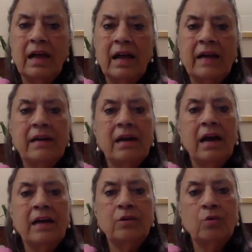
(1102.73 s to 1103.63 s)
and
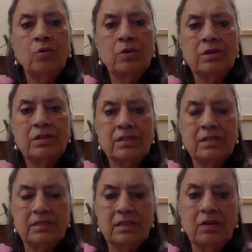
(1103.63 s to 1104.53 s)
I don't
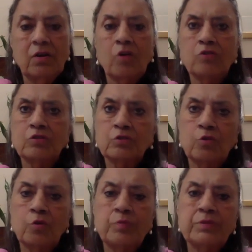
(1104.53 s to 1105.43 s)
see
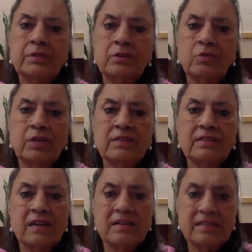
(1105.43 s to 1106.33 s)
horoscopes during
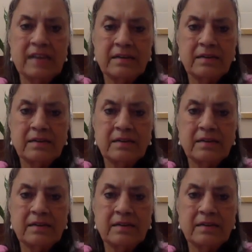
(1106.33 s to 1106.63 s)
sunset.